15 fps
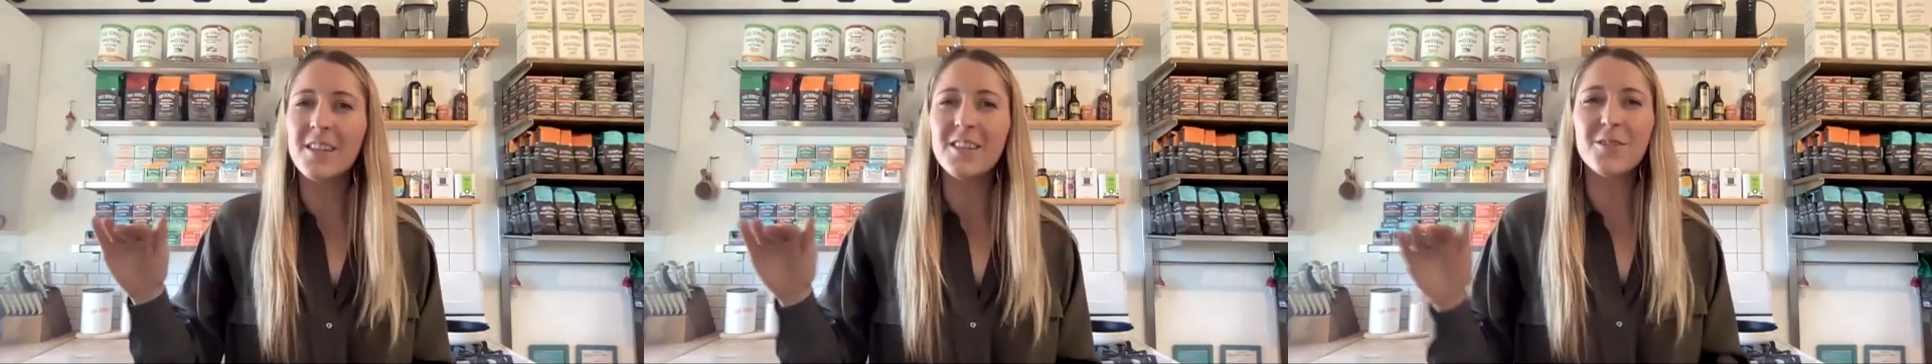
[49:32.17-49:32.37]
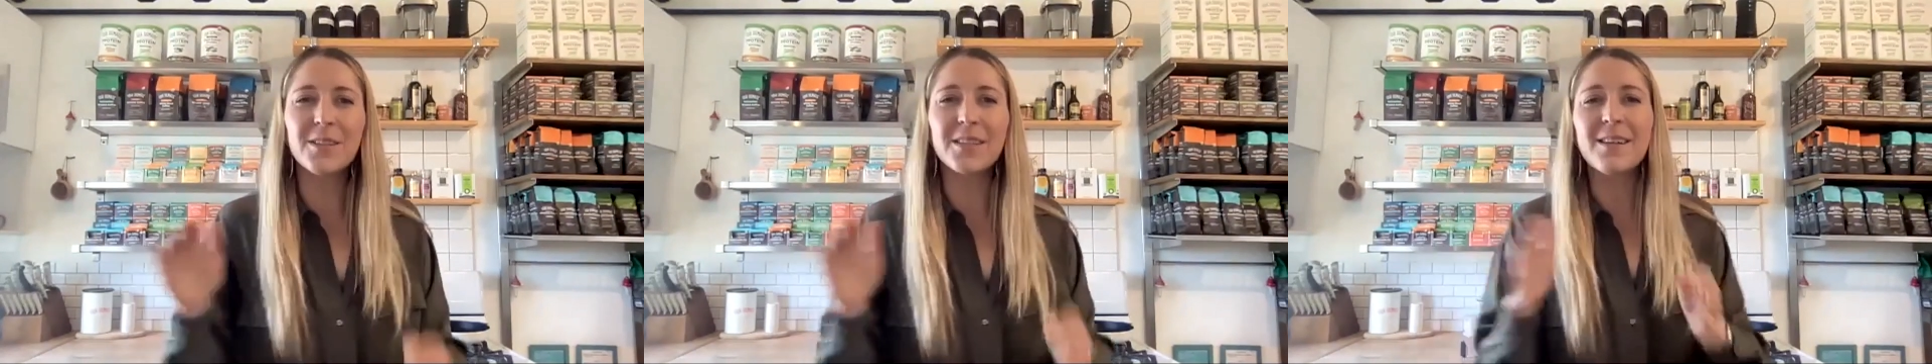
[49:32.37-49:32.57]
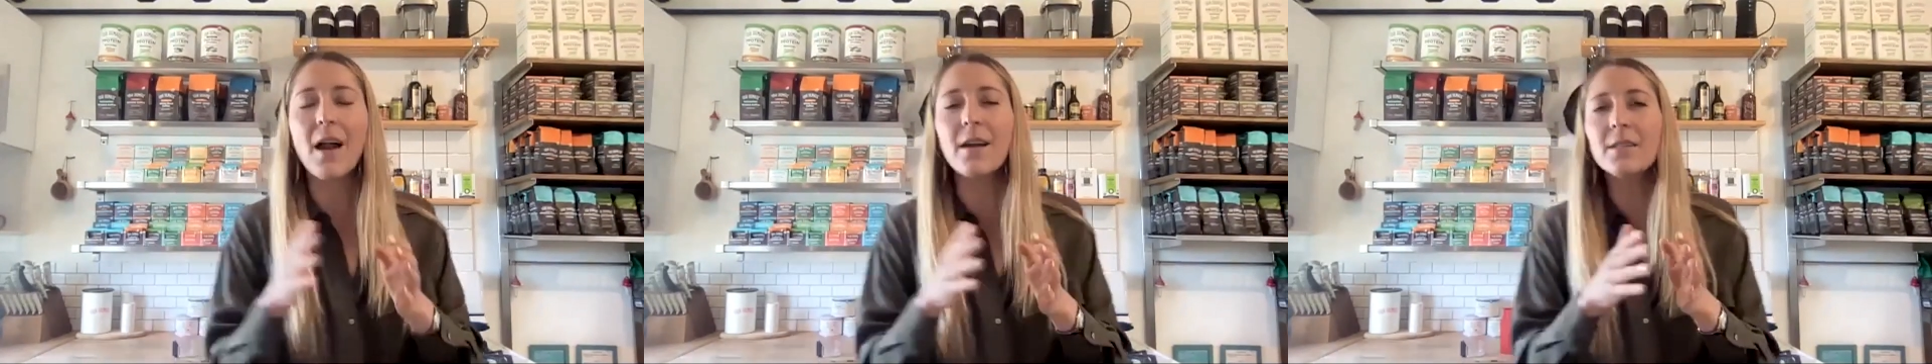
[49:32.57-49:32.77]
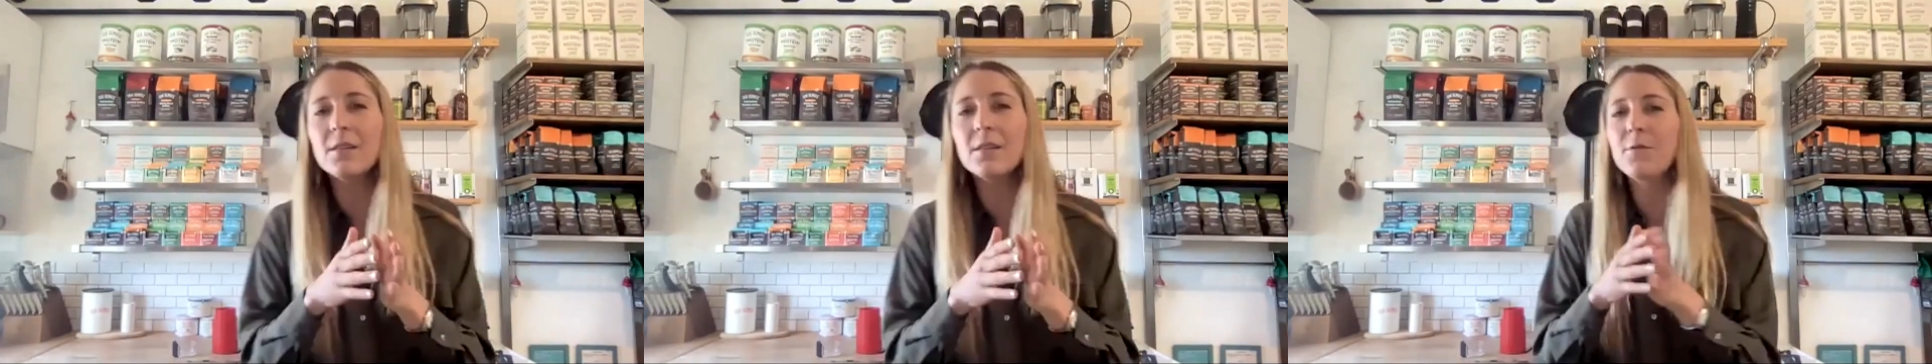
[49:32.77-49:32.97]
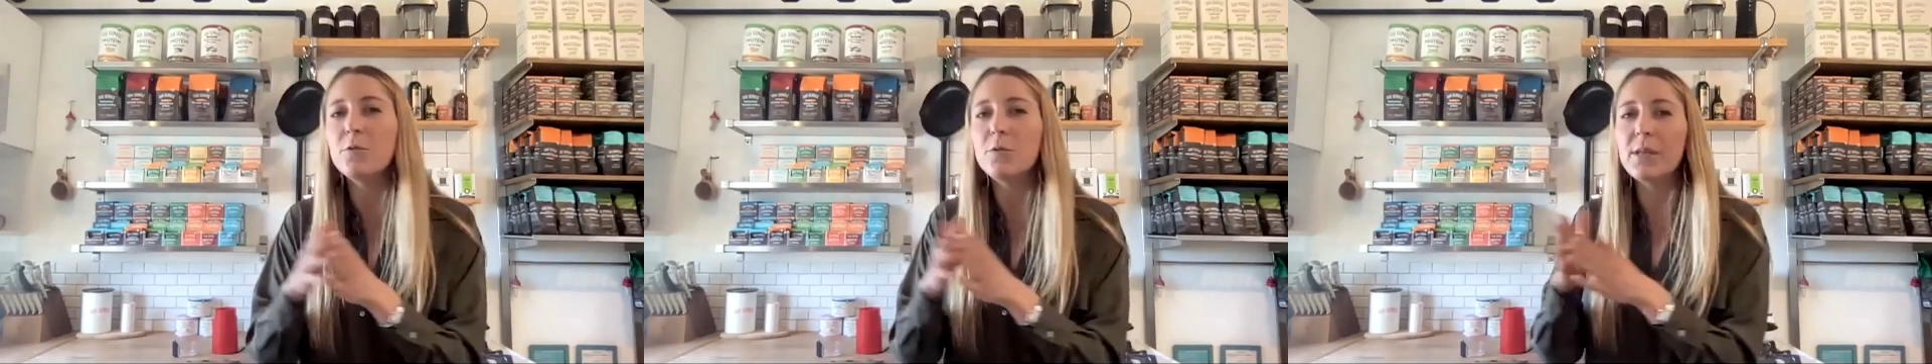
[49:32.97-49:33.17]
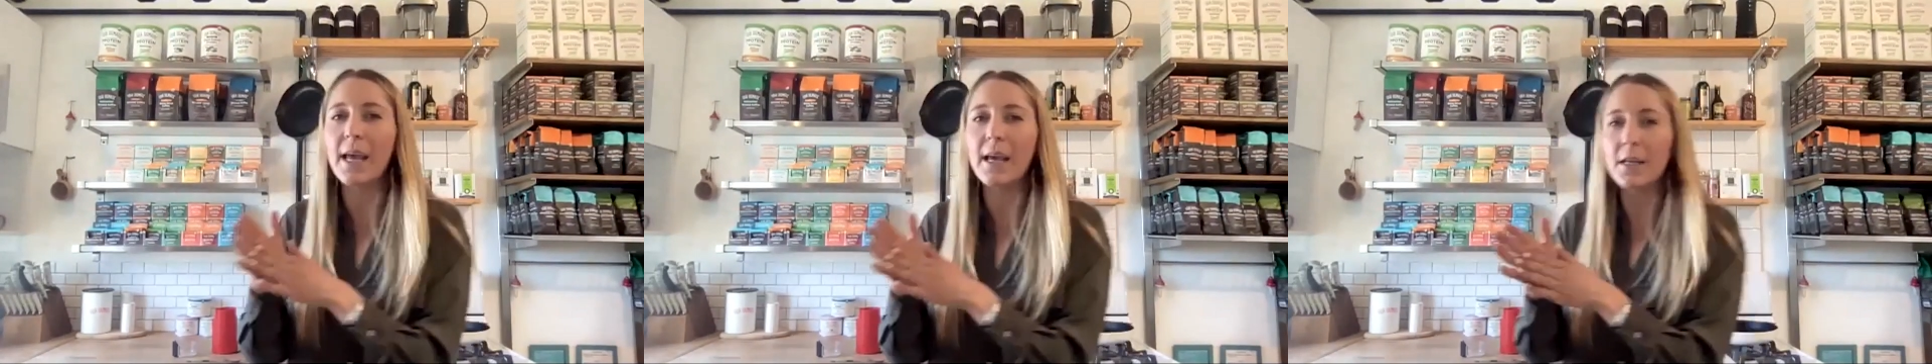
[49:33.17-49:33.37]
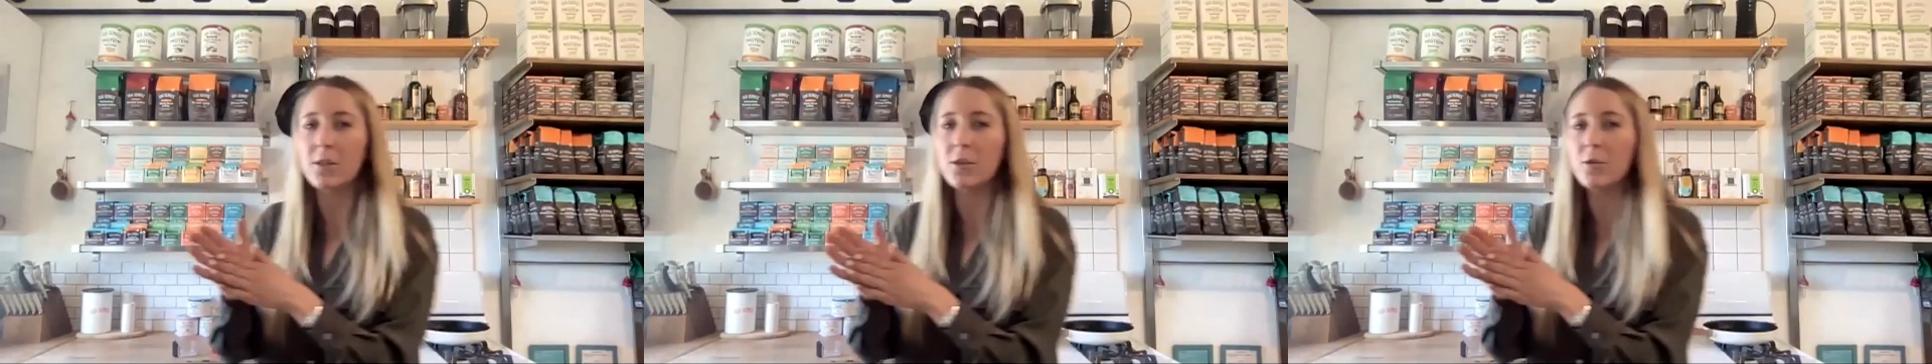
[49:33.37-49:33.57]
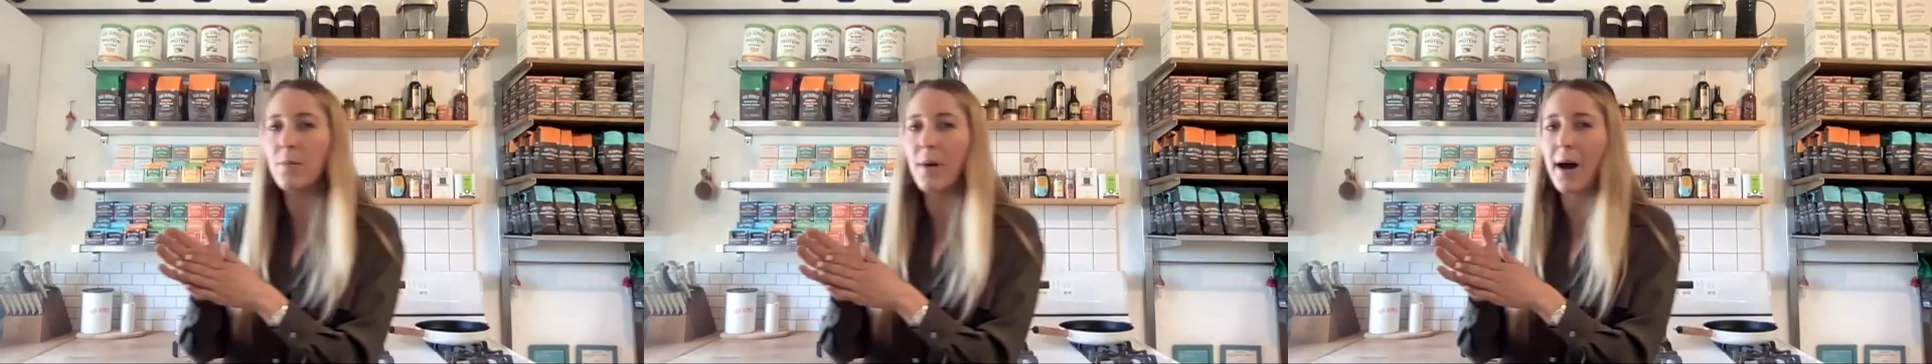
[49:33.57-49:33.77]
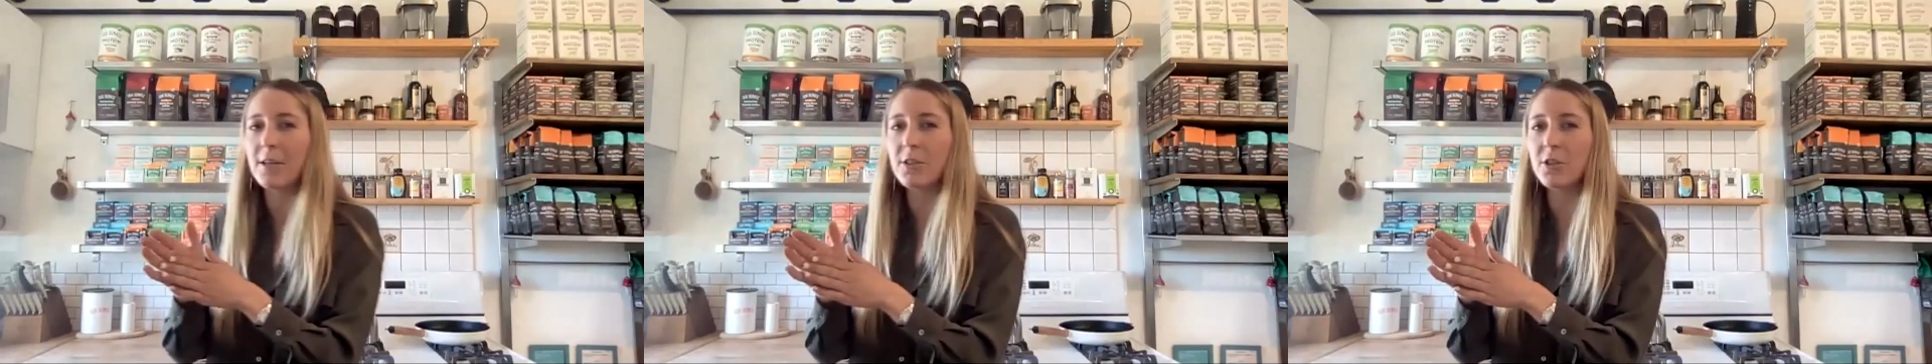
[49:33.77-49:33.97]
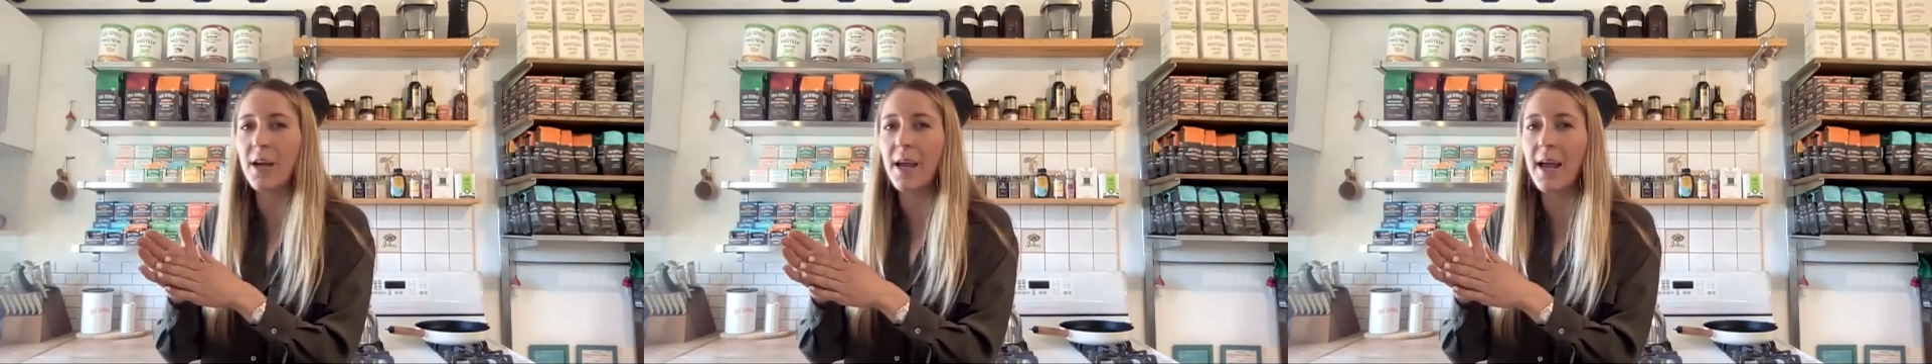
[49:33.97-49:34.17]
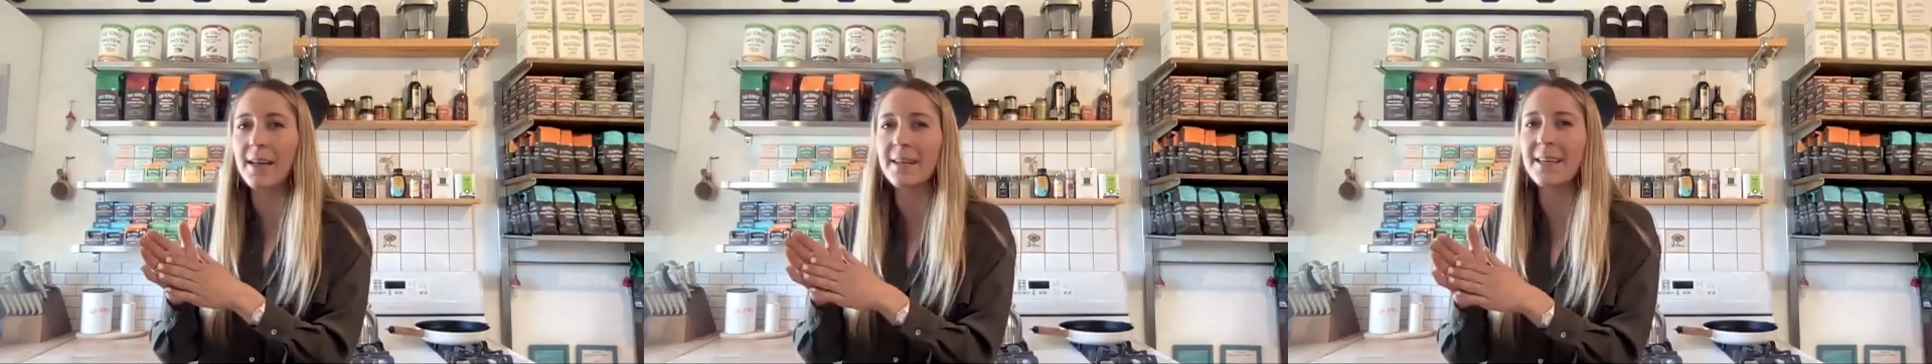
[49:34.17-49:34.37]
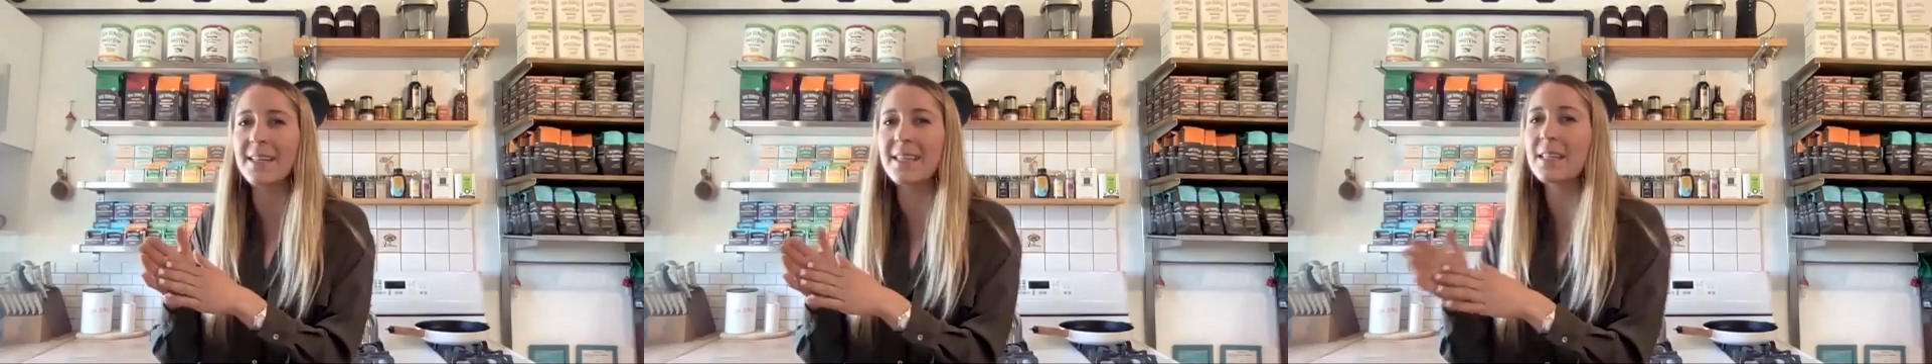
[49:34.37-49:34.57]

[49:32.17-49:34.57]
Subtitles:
So it's not as if you take too much and can